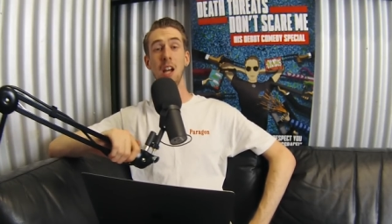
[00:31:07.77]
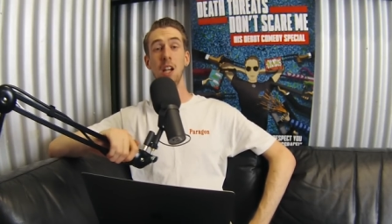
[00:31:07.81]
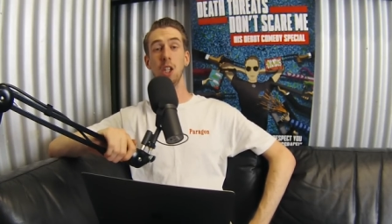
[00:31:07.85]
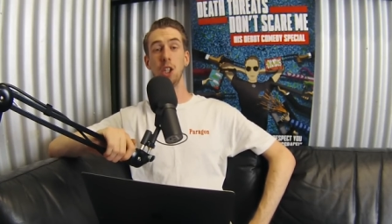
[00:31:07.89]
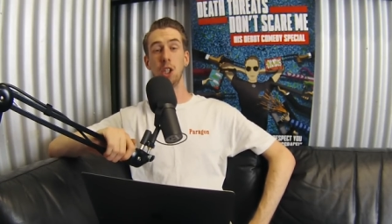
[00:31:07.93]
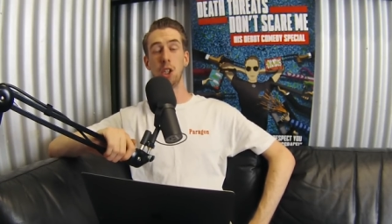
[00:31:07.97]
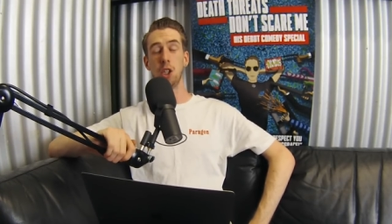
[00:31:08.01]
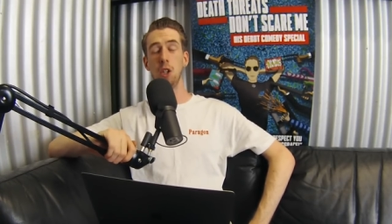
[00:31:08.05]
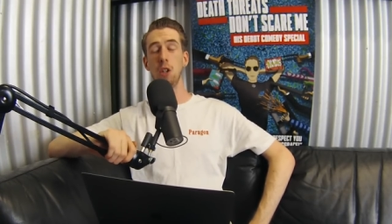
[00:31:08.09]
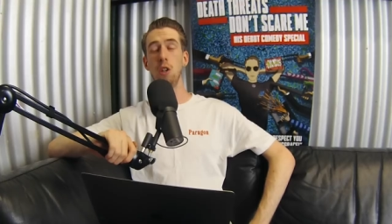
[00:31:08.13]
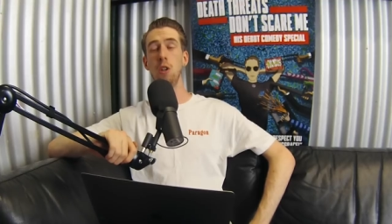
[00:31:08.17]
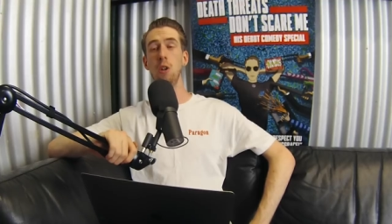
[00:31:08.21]

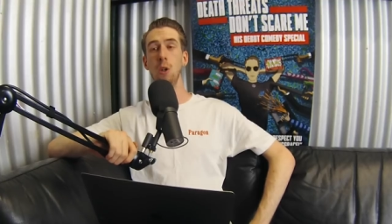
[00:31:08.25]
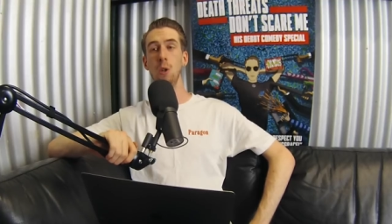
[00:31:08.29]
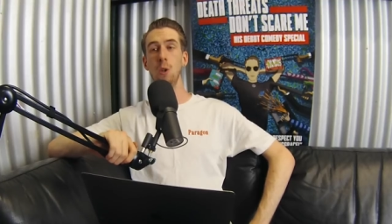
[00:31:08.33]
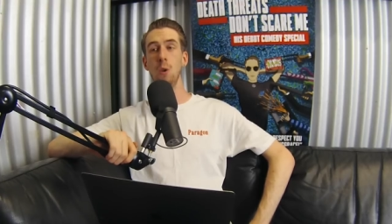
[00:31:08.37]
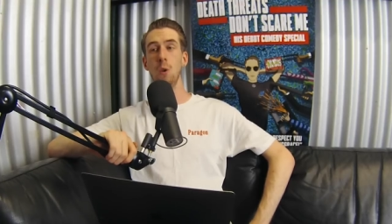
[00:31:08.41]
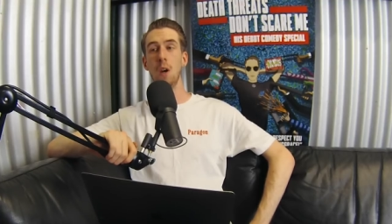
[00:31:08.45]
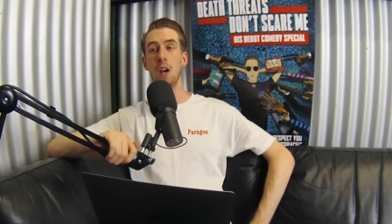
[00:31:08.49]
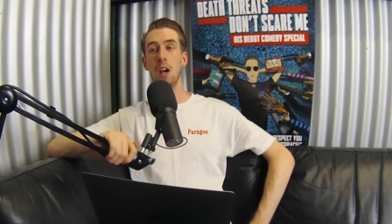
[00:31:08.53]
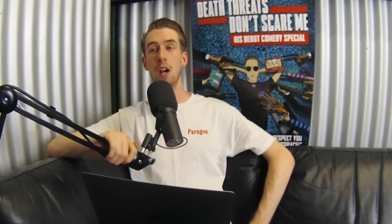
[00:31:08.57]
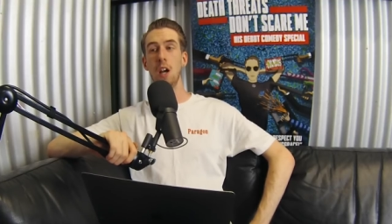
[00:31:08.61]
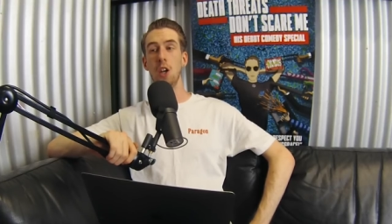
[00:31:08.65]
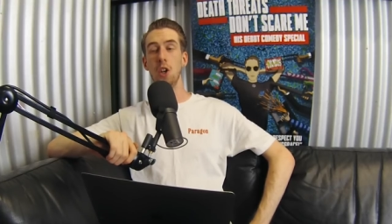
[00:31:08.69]

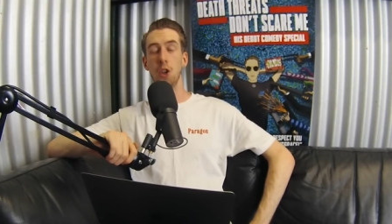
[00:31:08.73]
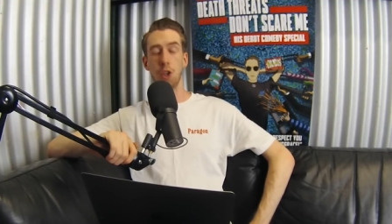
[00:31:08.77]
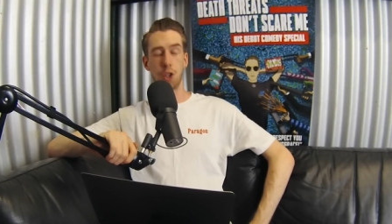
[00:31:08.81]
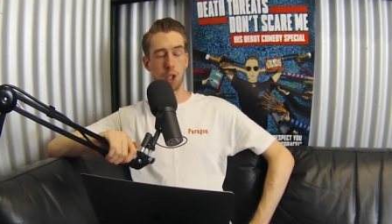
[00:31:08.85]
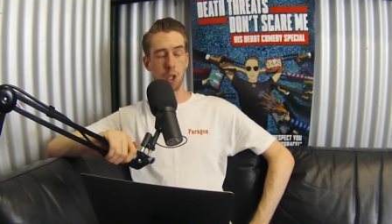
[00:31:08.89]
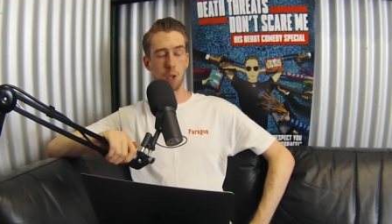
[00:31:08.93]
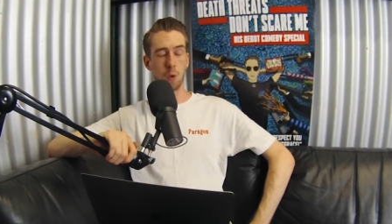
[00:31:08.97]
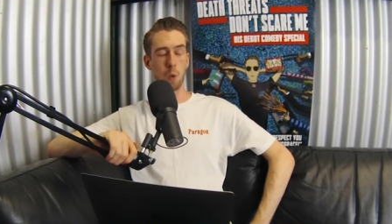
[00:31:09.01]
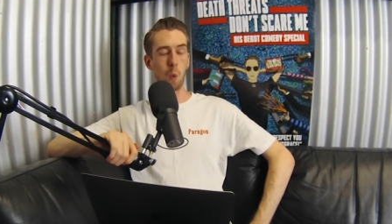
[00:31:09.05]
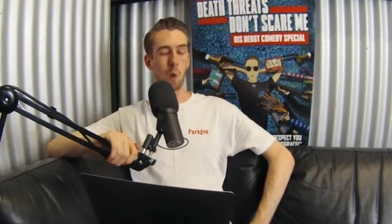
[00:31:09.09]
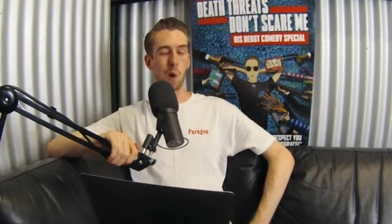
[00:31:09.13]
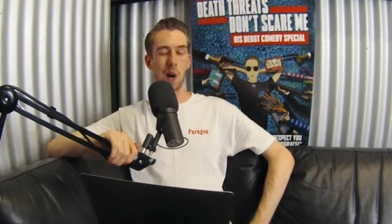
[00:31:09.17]
you
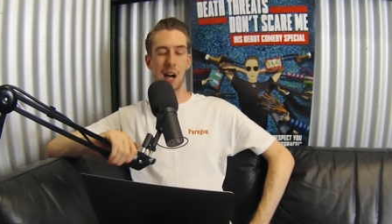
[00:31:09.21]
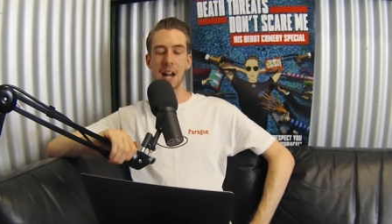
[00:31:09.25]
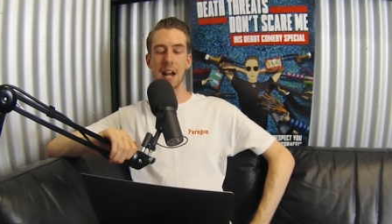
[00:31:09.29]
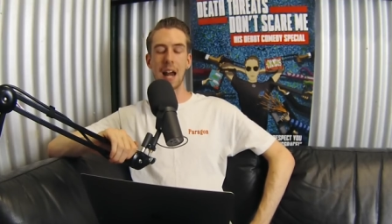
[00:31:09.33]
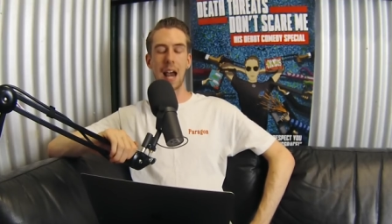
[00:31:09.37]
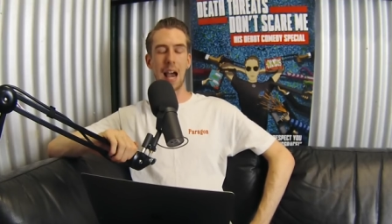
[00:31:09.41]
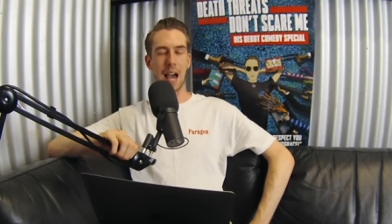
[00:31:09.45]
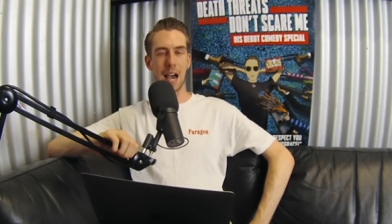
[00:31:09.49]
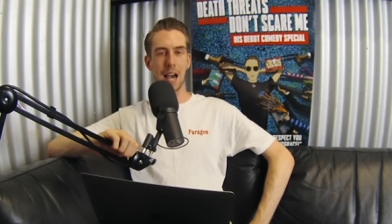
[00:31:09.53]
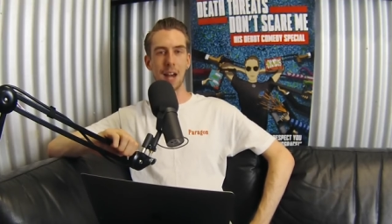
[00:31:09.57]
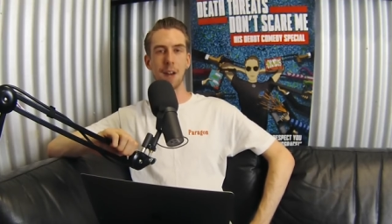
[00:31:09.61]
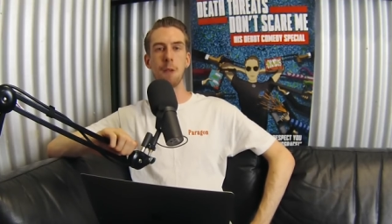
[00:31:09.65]
should
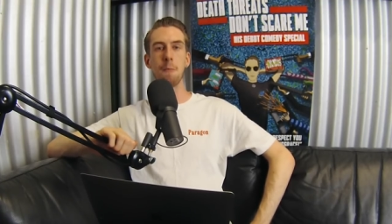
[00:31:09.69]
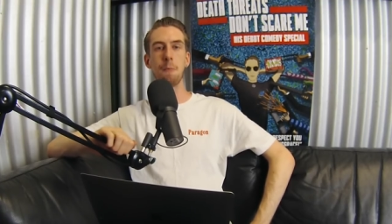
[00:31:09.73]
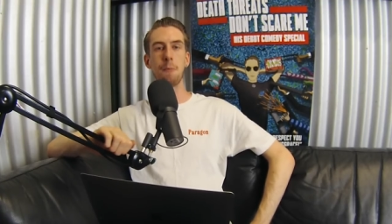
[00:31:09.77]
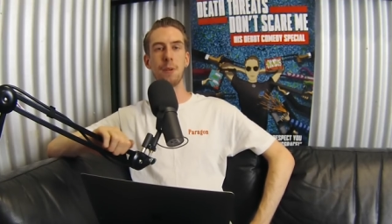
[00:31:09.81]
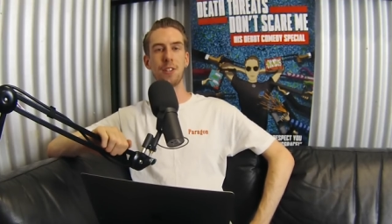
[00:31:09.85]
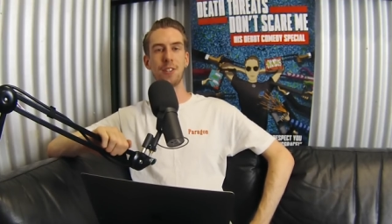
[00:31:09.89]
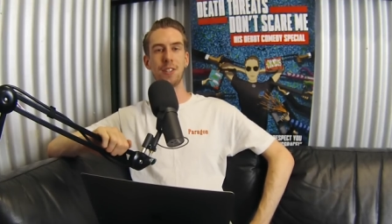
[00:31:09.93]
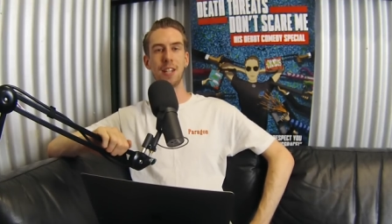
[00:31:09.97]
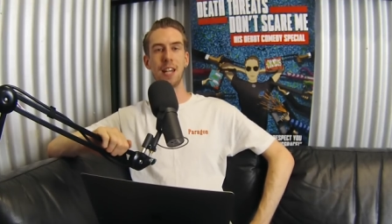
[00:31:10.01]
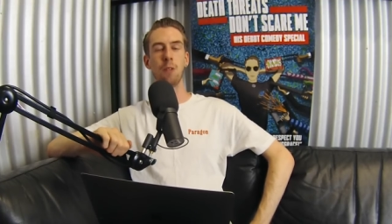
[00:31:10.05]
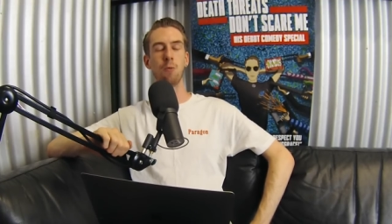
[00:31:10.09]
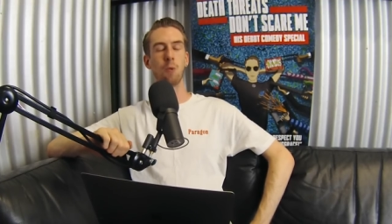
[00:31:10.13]

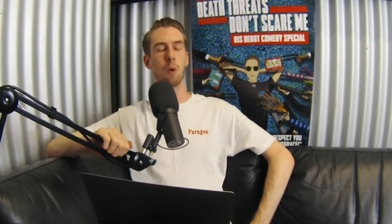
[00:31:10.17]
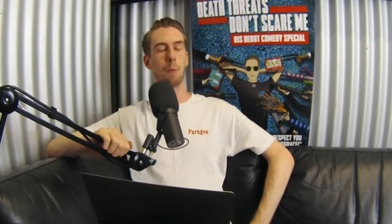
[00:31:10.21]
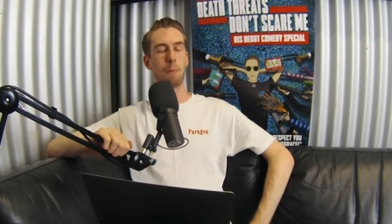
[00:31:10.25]
100%